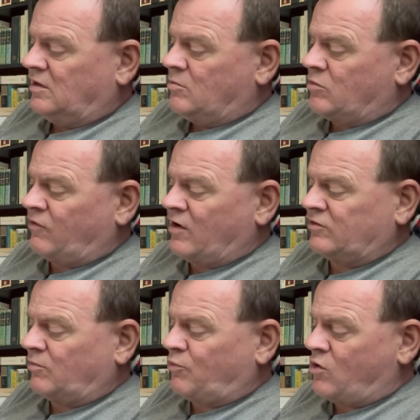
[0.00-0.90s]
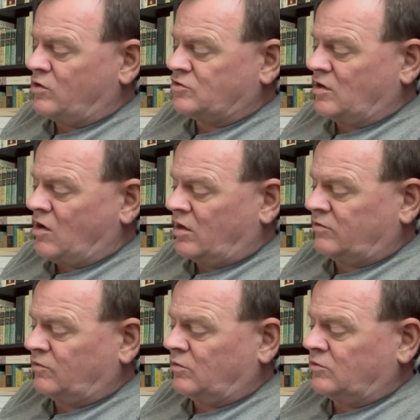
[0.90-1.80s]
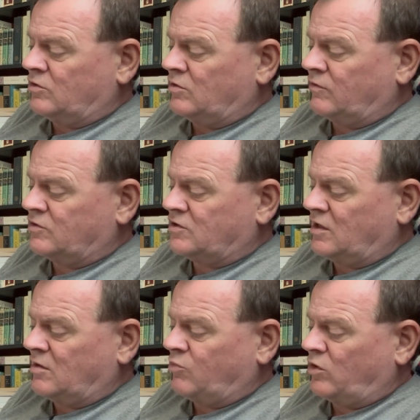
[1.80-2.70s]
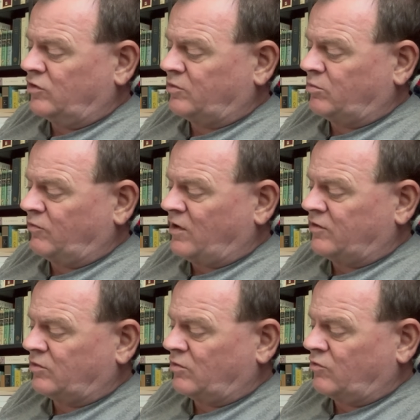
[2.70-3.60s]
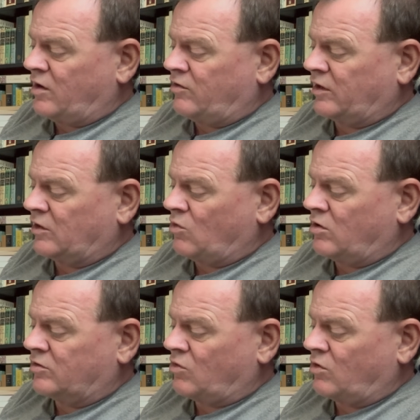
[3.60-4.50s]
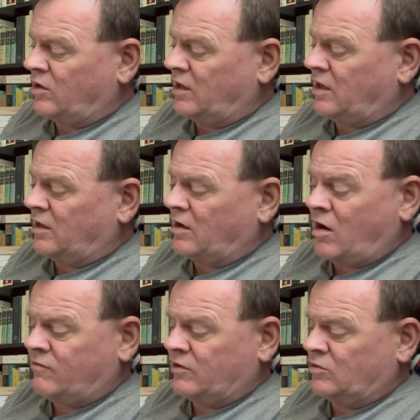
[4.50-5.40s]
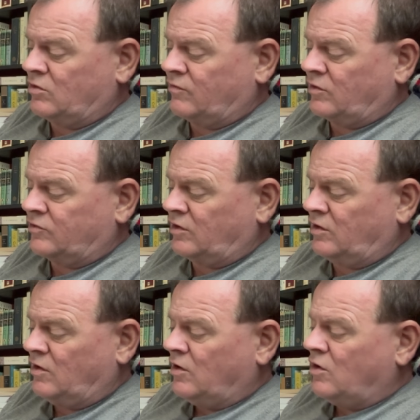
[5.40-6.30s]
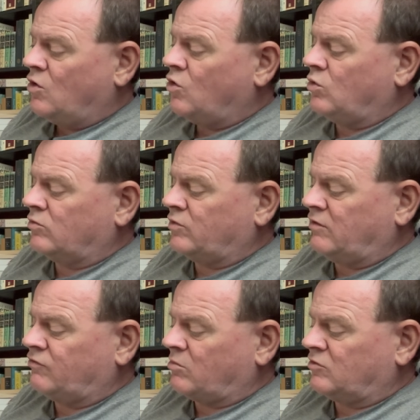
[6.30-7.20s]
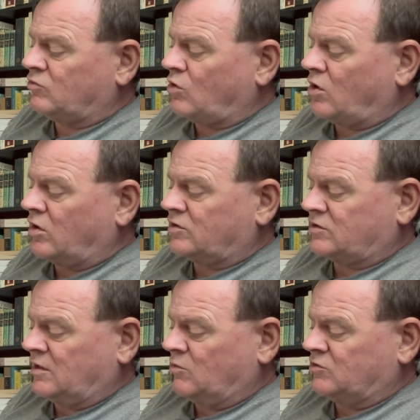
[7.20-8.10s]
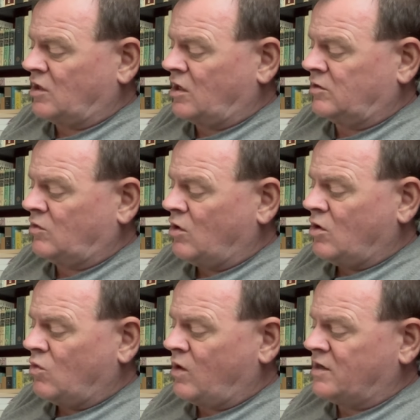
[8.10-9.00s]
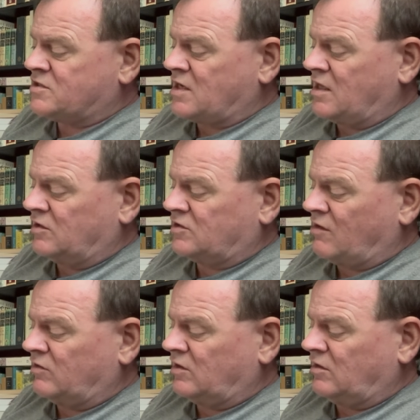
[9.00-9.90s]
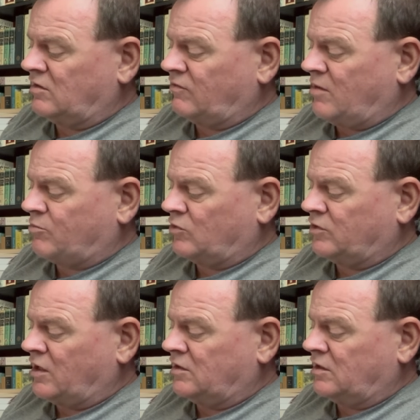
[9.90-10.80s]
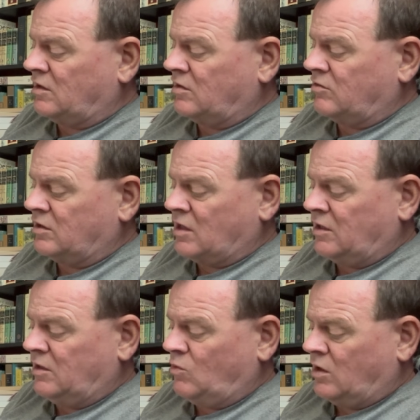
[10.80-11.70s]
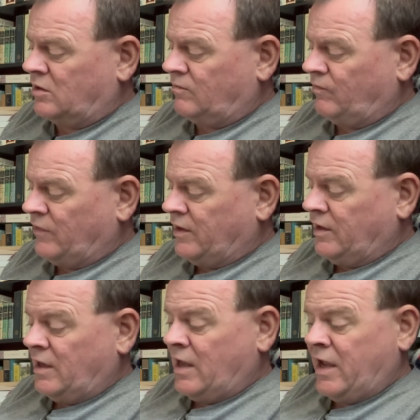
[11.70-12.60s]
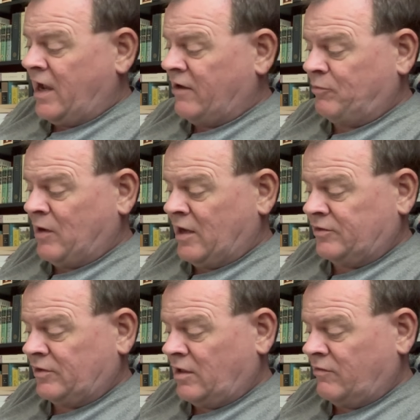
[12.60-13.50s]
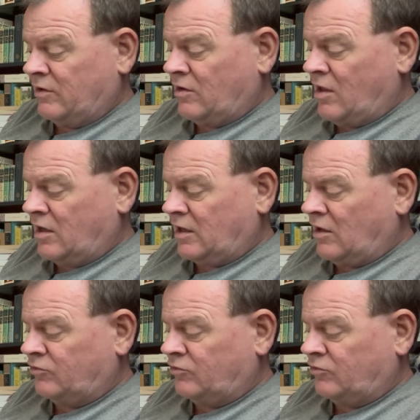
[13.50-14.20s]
Professor of Poetry at Oxford University and Boylston Professor of Rhetoric and Oratory at Harvard University, who will read from his works. And it was on Wednesday, the 17th of April, 1991. 11:30,